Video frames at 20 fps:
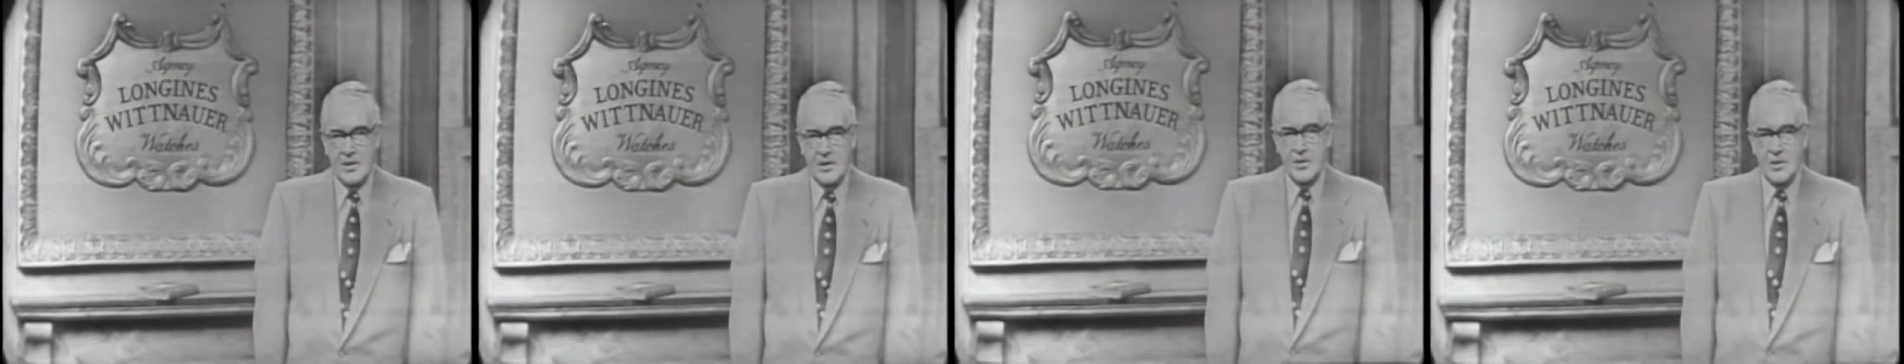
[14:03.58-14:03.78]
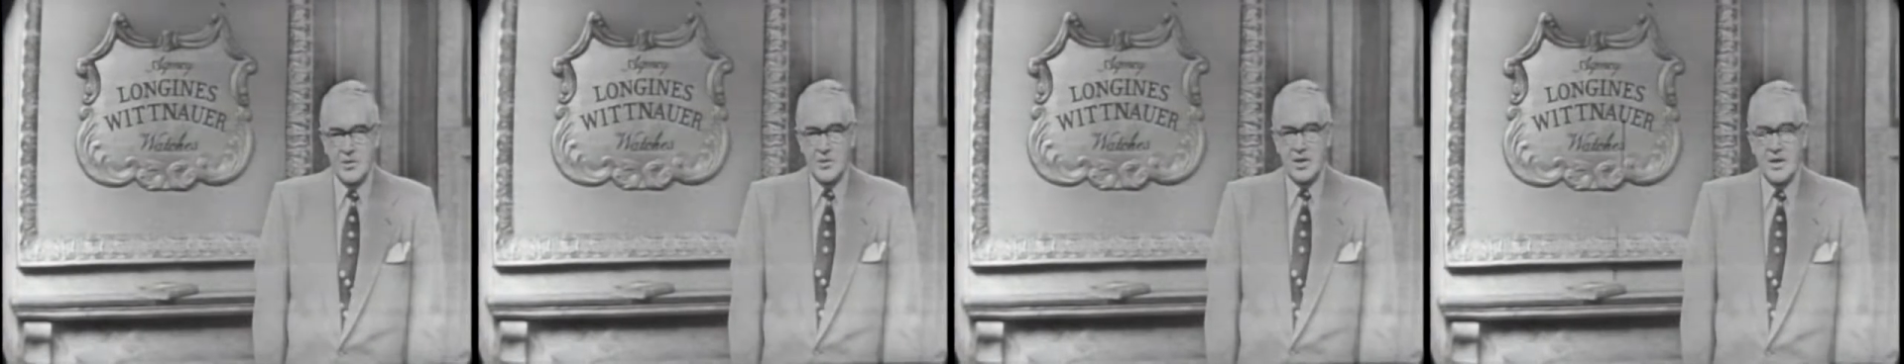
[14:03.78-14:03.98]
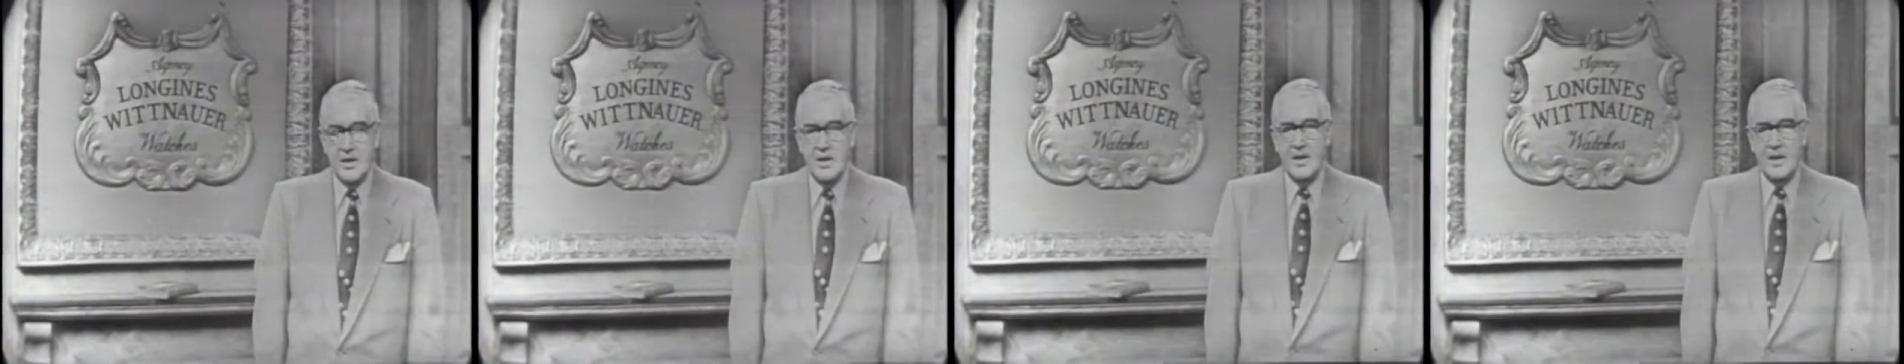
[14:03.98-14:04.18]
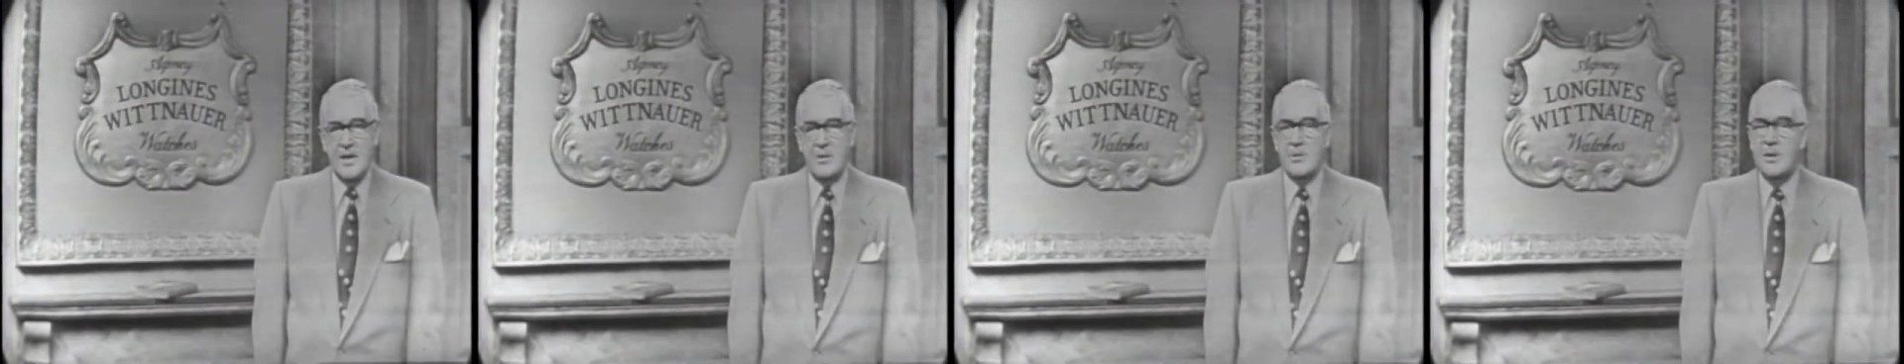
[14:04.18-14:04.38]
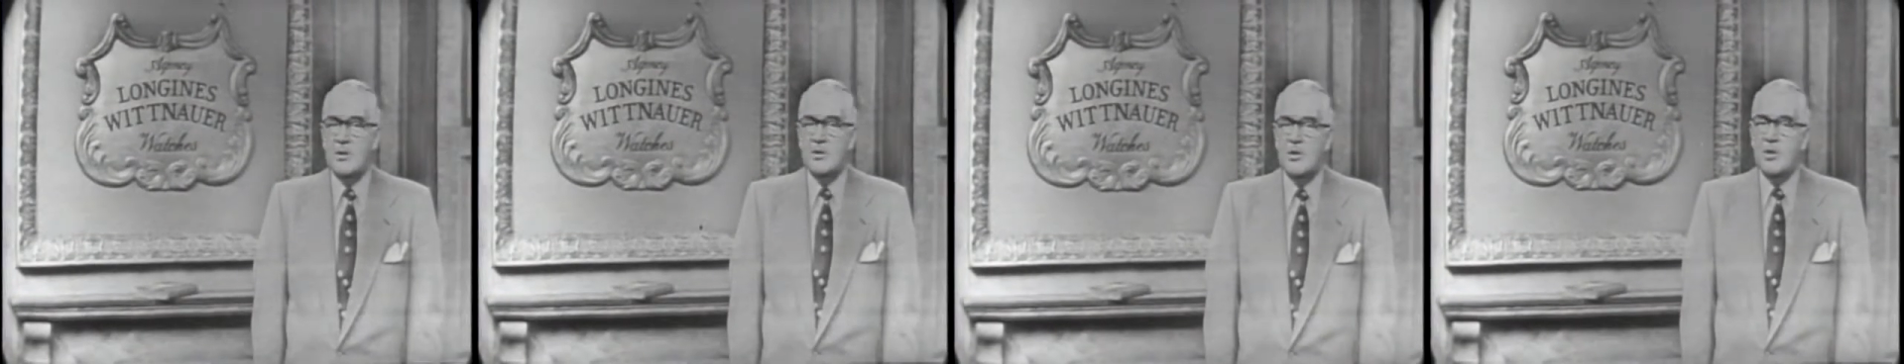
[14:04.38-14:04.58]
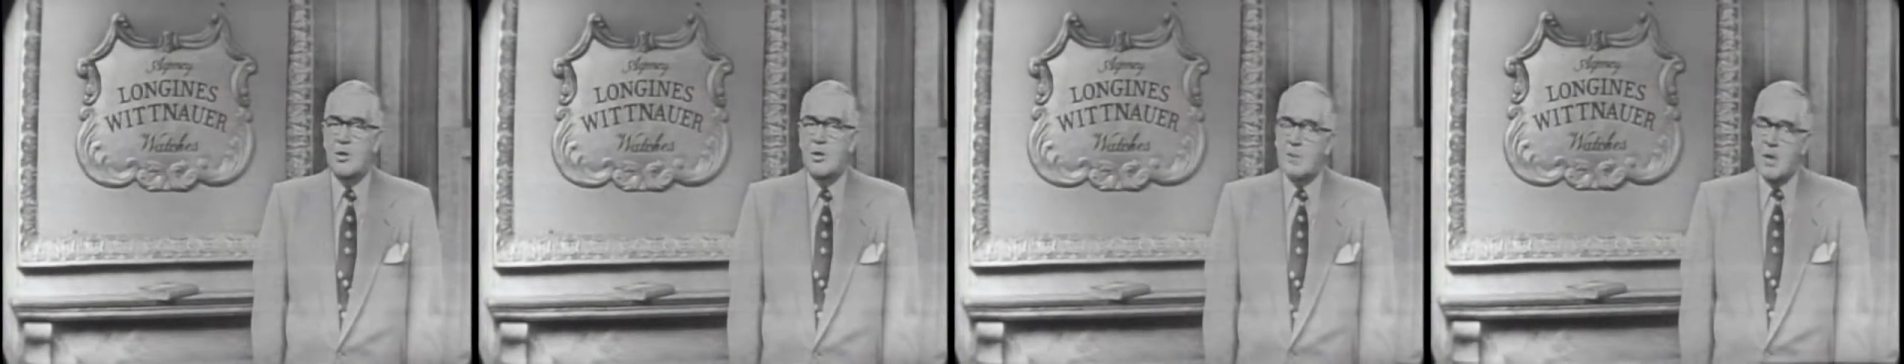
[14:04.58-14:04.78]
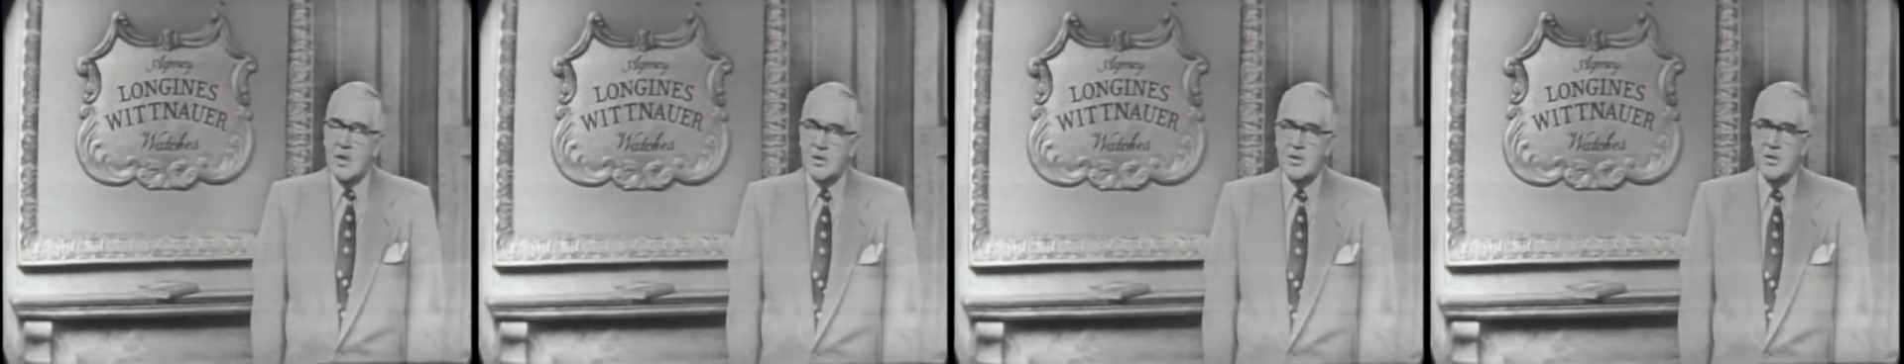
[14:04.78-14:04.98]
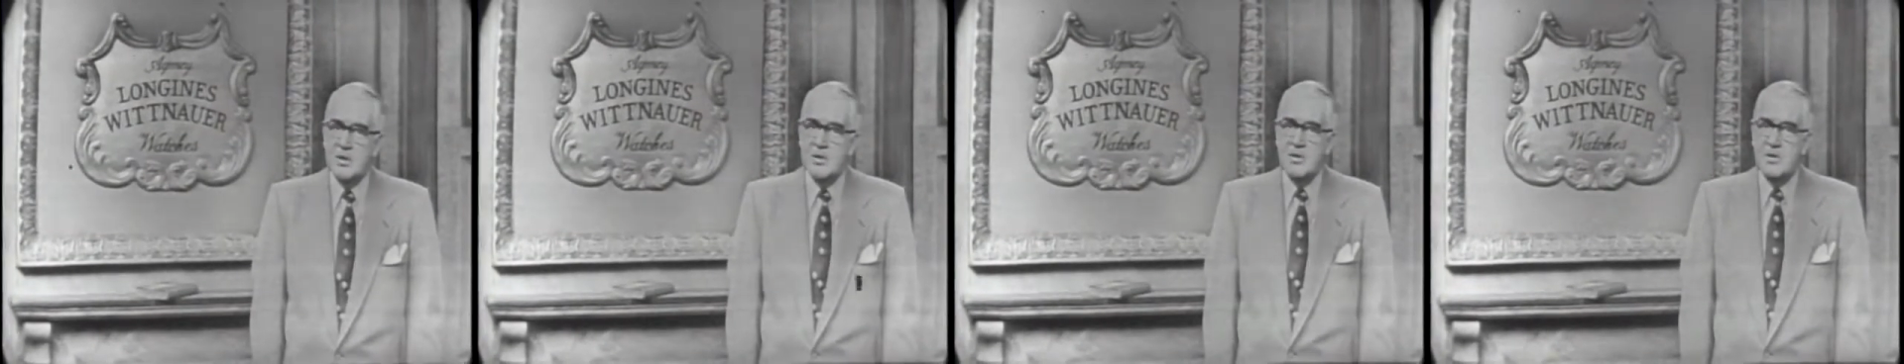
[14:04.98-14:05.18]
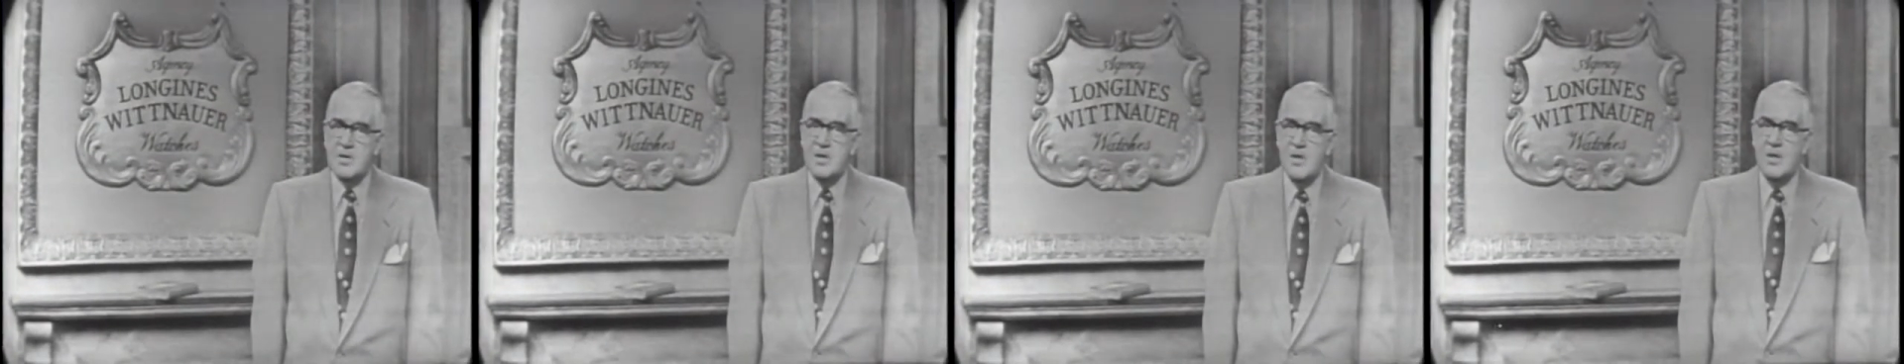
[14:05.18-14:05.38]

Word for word: Longines and Wittnauer watches